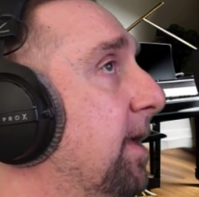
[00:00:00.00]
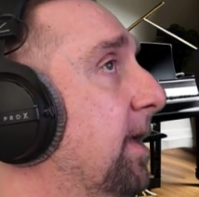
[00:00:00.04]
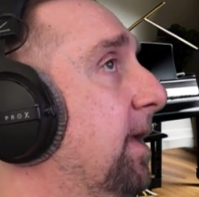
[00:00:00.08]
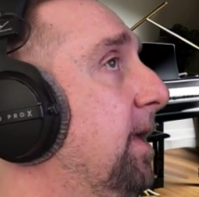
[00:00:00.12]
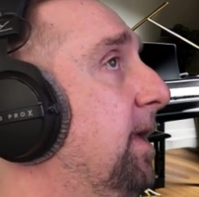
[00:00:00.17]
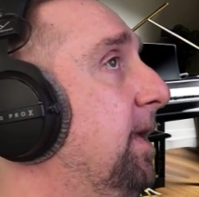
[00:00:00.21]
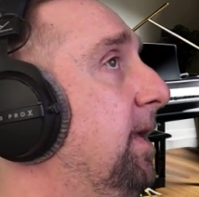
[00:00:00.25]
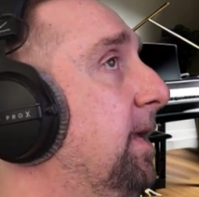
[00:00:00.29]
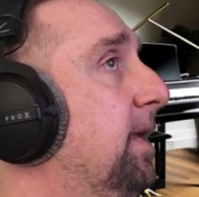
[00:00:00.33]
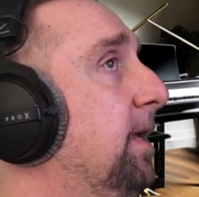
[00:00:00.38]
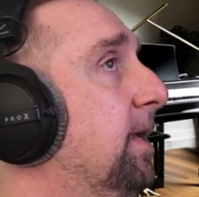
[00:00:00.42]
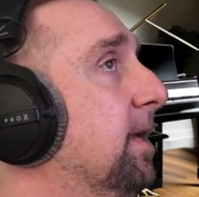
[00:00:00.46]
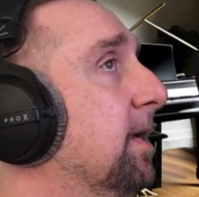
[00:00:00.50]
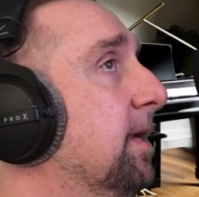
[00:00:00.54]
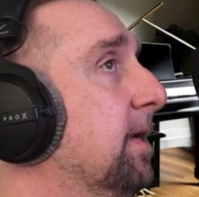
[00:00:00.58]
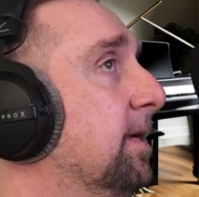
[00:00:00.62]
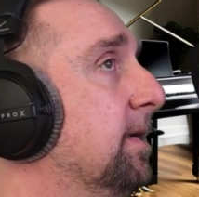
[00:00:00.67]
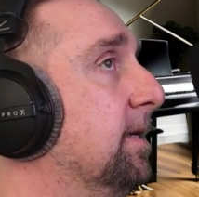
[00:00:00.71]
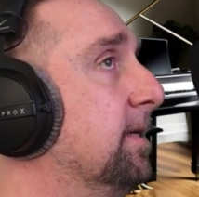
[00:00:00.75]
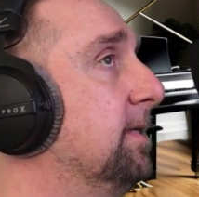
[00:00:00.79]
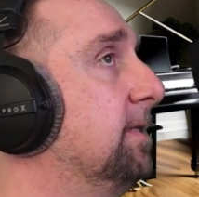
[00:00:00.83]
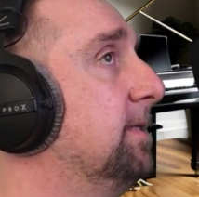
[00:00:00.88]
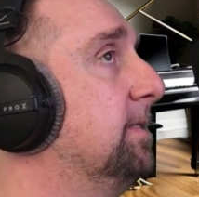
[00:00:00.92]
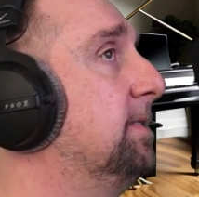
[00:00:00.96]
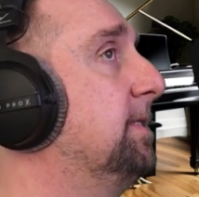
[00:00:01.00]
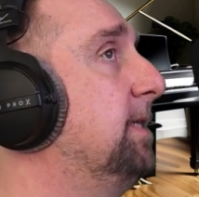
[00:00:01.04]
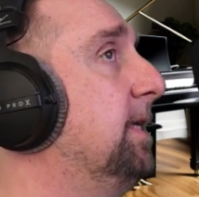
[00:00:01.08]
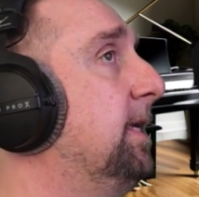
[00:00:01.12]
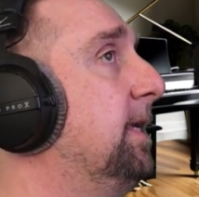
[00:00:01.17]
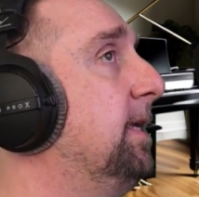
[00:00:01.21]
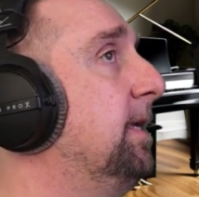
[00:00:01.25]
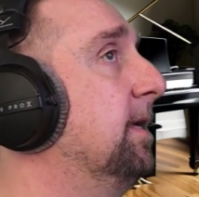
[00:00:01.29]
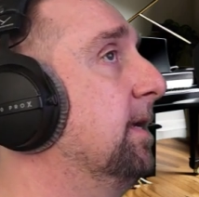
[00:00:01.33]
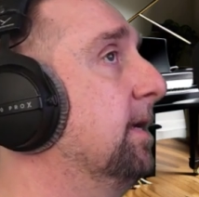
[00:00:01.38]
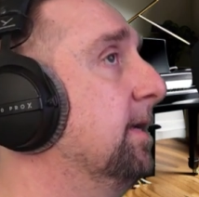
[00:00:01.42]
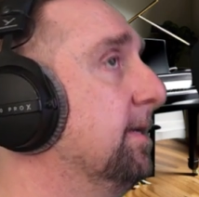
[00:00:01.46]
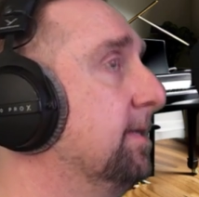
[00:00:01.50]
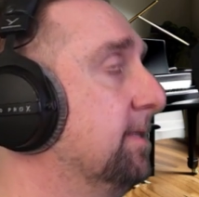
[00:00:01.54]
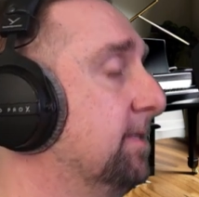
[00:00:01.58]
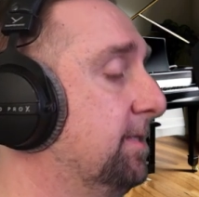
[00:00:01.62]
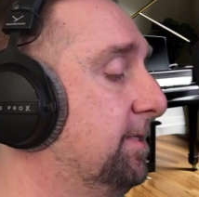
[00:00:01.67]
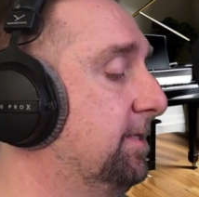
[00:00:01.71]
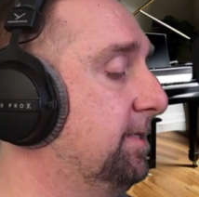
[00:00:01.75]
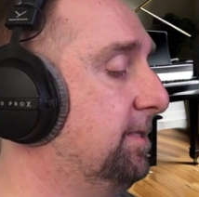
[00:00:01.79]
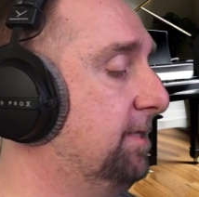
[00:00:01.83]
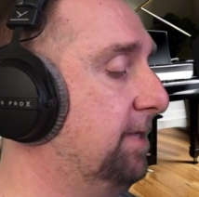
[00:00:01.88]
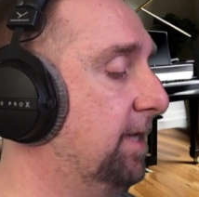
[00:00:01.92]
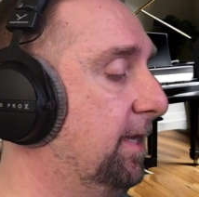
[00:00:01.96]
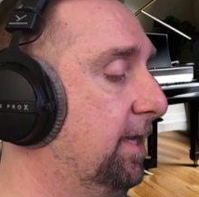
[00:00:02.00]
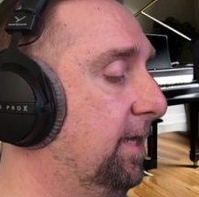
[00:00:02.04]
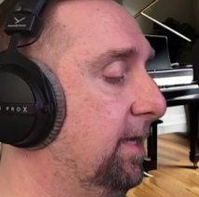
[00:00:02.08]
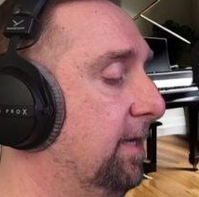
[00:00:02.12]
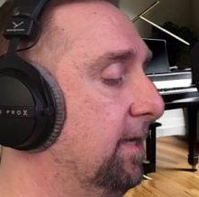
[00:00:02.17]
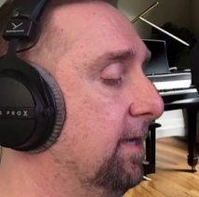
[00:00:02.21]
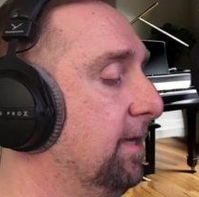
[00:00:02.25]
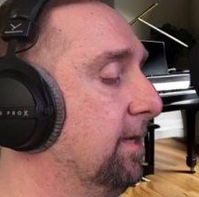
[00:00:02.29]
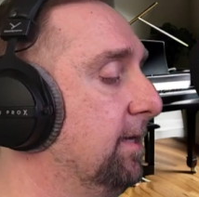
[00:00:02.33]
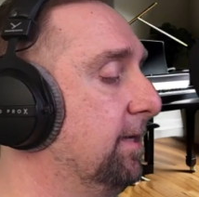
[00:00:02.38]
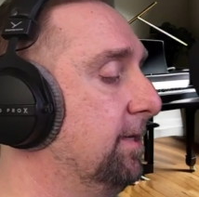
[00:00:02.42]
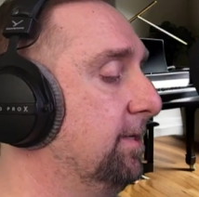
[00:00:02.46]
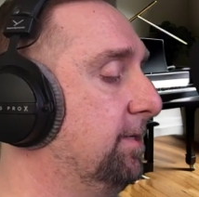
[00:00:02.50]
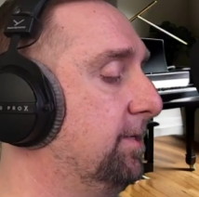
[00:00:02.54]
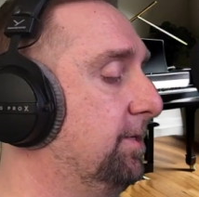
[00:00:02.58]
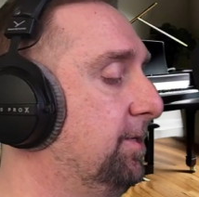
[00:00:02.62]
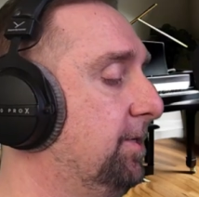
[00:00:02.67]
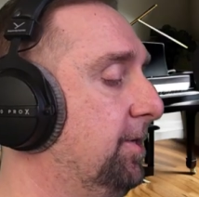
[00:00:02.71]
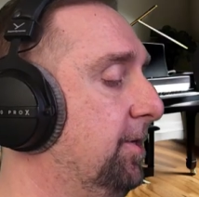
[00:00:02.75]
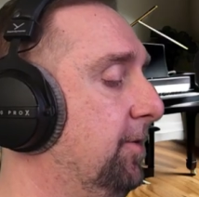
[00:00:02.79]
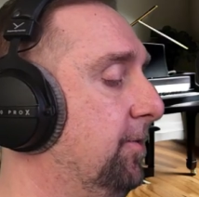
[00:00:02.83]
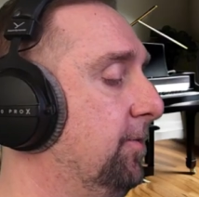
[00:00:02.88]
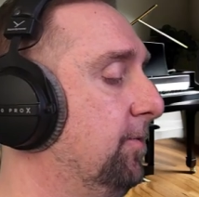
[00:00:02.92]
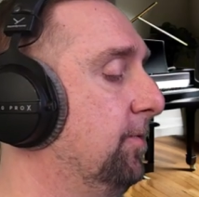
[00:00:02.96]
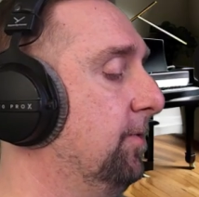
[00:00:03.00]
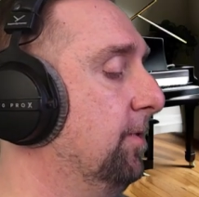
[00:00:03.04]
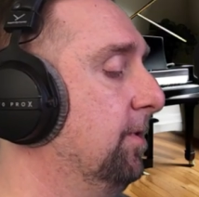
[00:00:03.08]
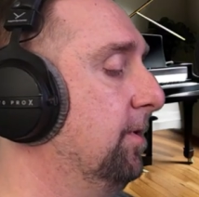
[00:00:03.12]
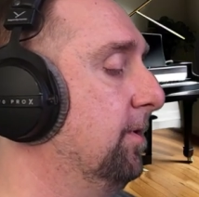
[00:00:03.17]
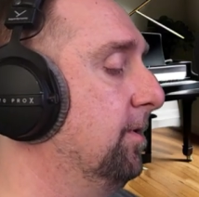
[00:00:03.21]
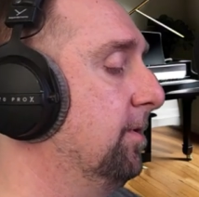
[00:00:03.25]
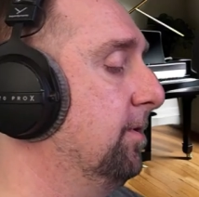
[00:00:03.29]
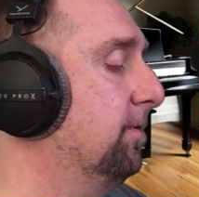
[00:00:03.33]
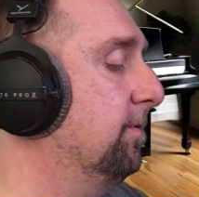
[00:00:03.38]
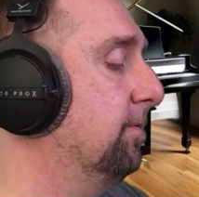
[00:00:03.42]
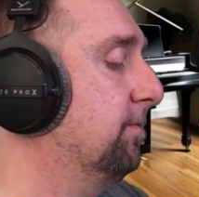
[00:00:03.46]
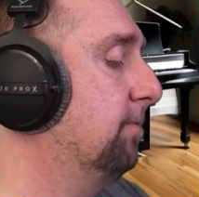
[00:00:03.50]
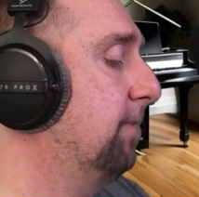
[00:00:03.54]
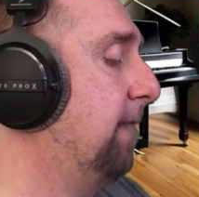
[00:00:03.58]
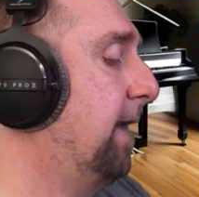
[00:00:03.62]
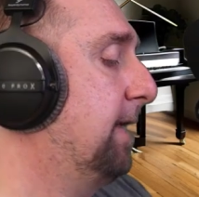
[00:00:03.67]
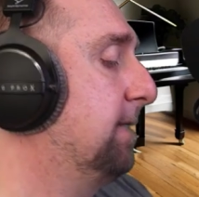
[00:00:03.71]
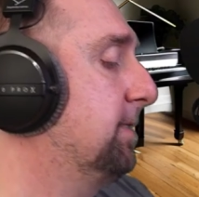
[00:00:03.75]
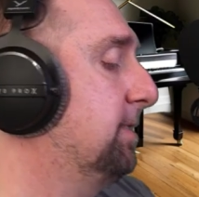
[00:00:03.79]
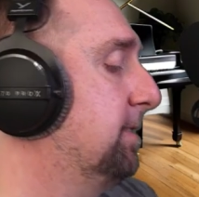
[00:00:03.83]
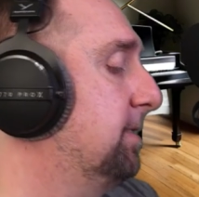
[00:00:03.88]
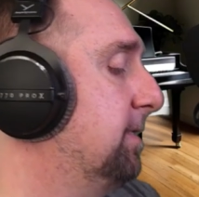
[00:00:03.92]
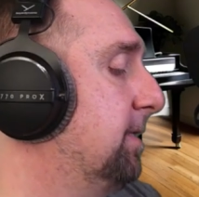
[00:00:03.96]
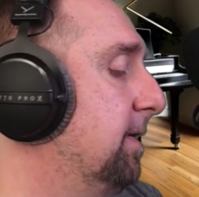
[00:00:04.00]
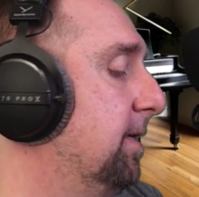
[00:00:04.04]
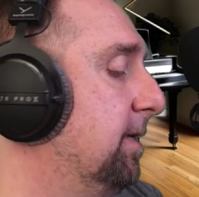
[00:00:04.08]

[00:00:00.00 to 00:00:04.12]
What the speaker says: E, D, C, 2, rest,